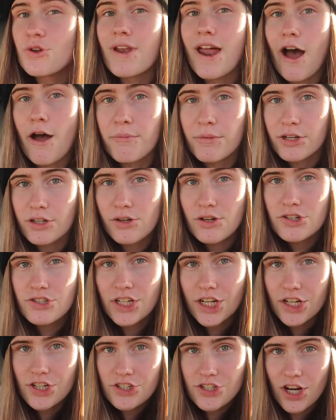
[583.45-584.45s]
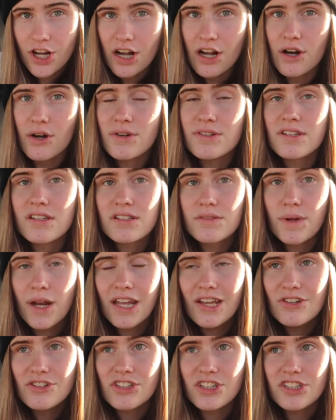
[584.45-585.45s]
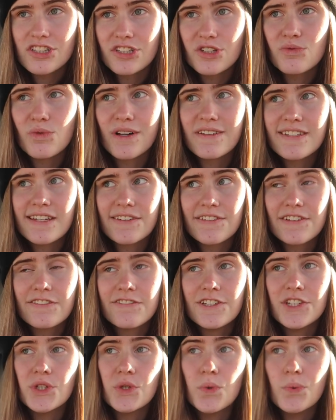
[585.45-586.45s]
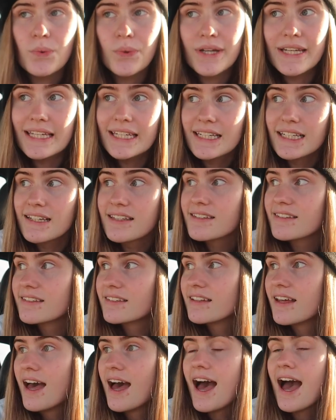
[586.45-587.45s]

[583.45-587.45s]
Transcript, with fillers: So now I'm gonna go to Trader Joe's. This is what I usually do once every few weeks.